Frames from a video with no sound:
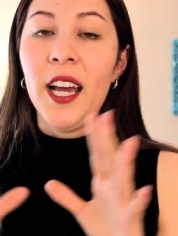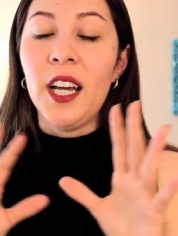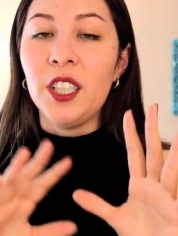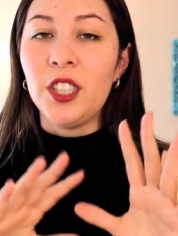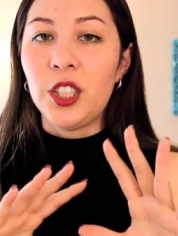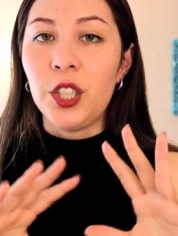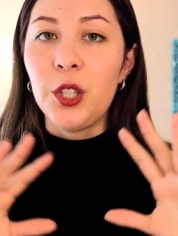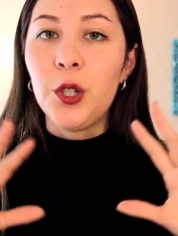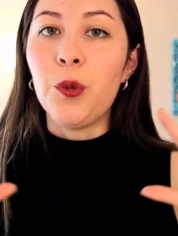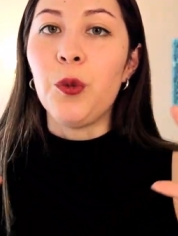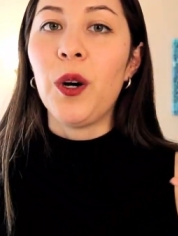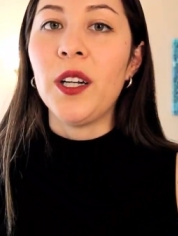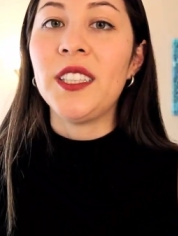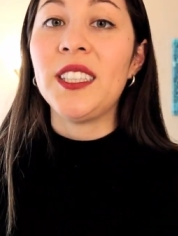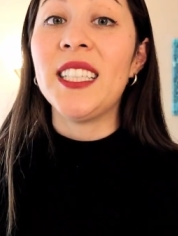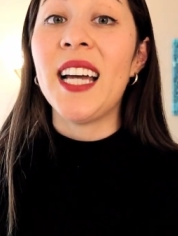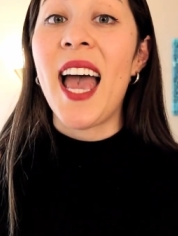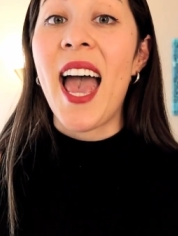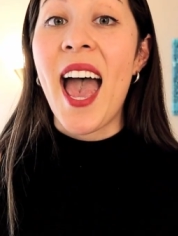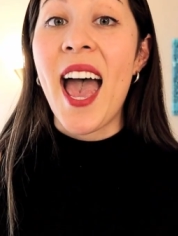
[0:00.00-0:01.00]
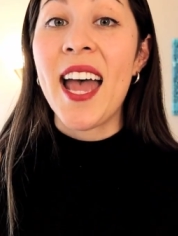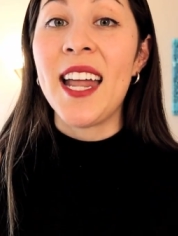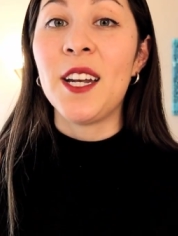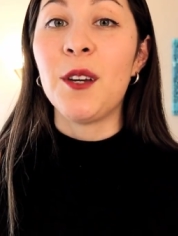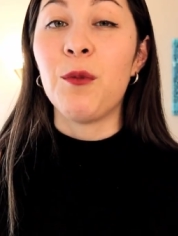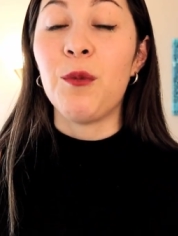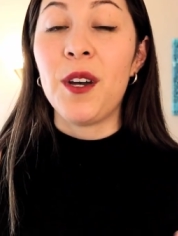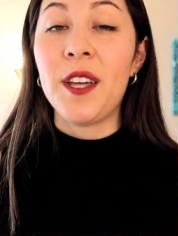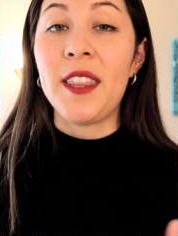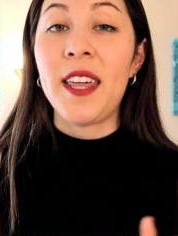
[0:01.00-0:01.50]
So you want to
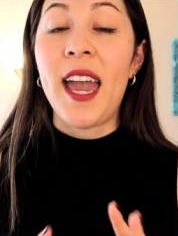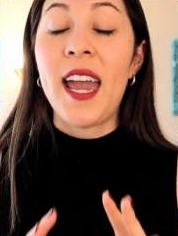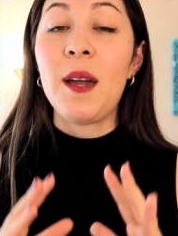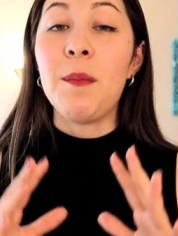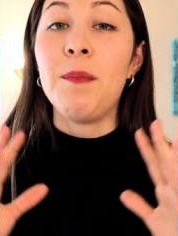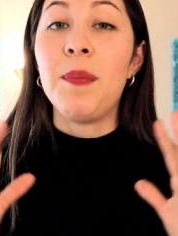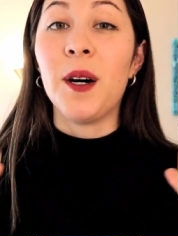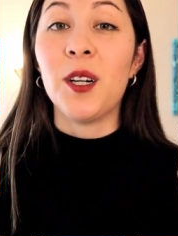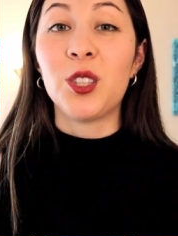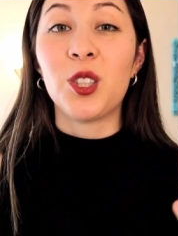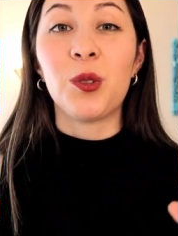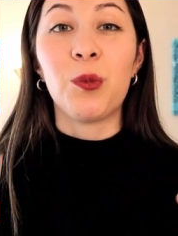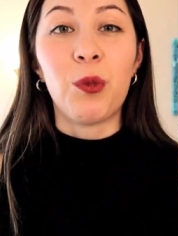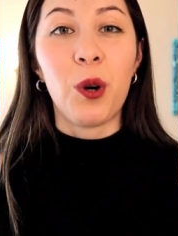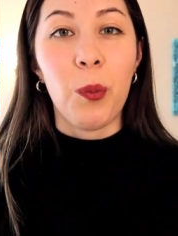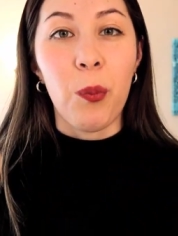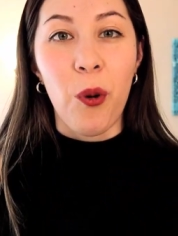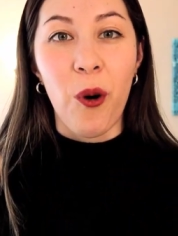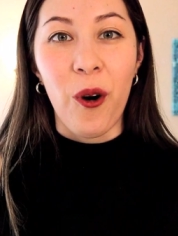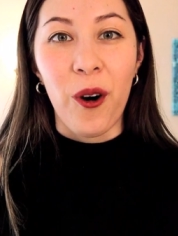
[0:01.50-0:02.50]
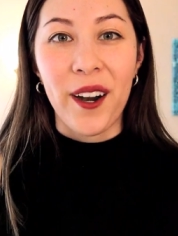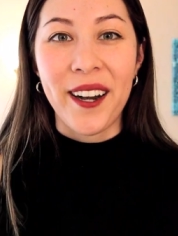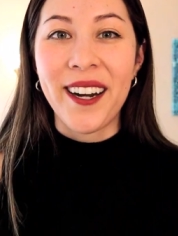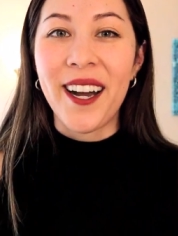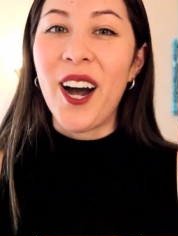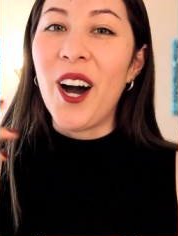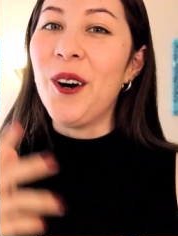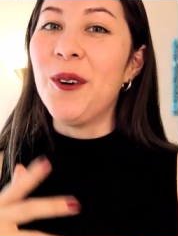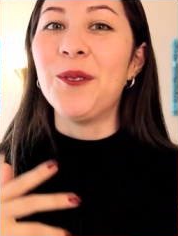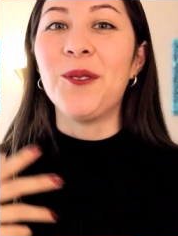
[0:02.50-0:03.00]
end with a built rapport.
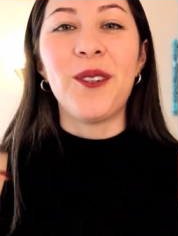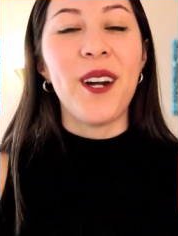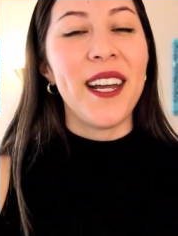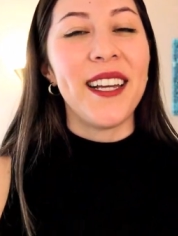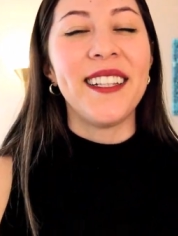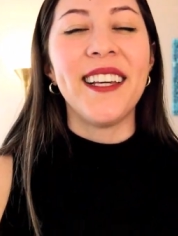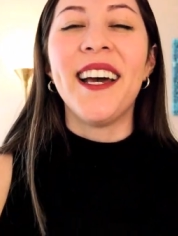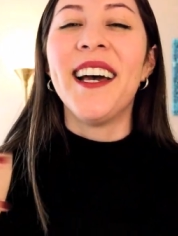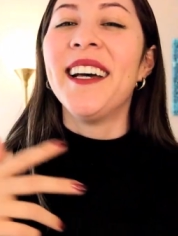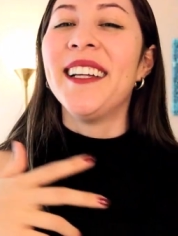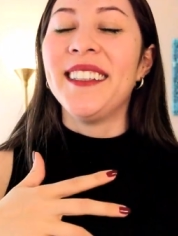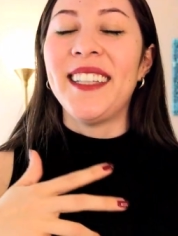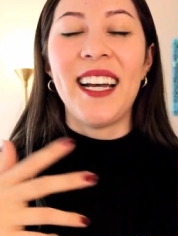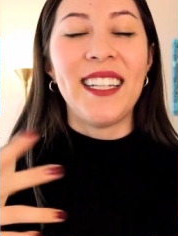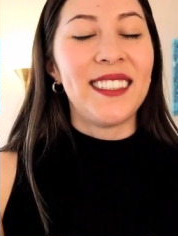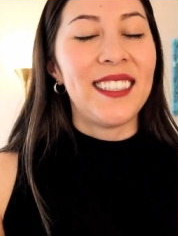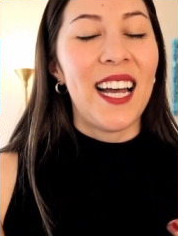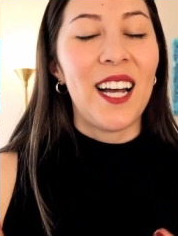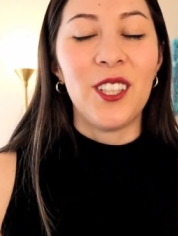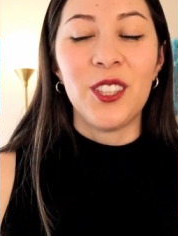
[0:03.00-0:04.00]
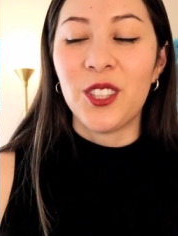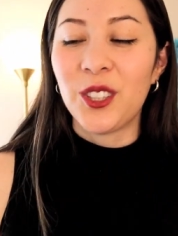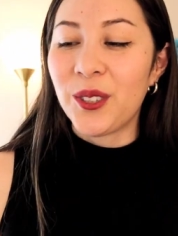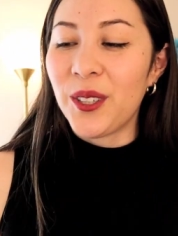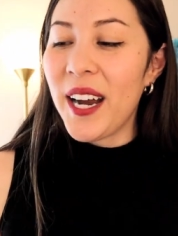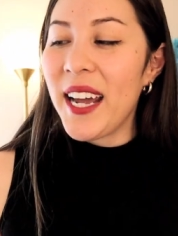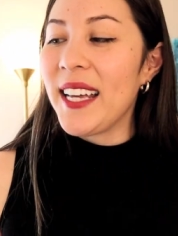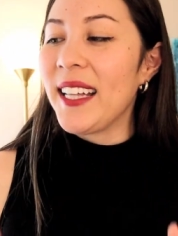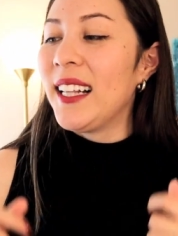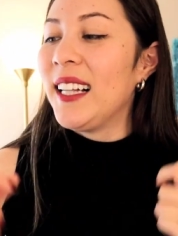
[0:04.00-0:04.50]
Oh, great. That sounds
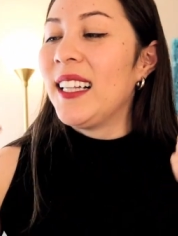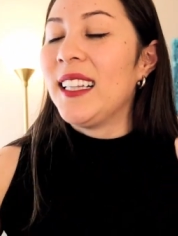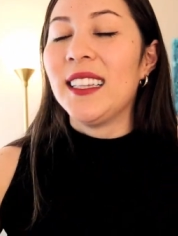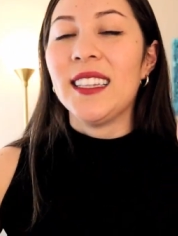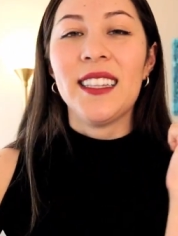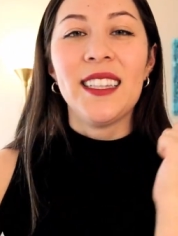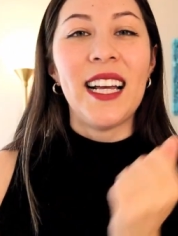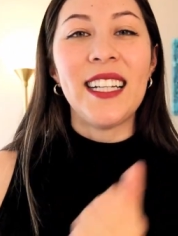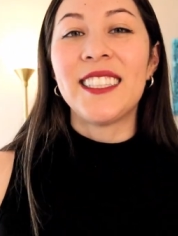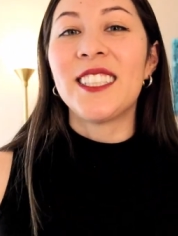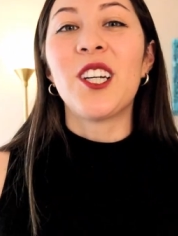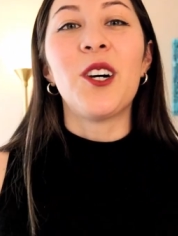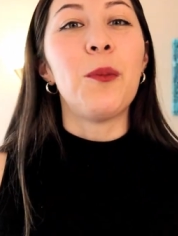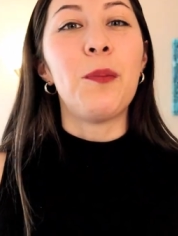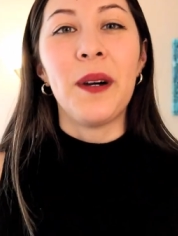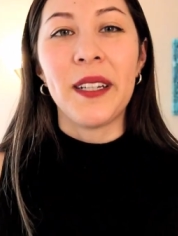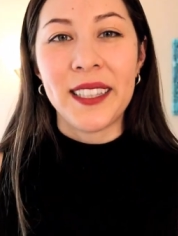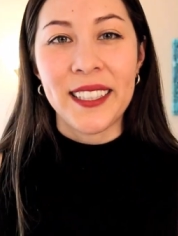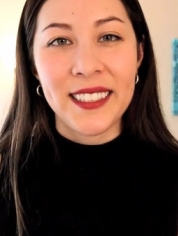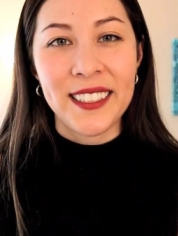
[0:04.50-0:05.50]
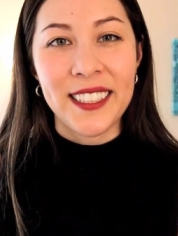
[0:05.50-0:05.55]
great. Let's go book the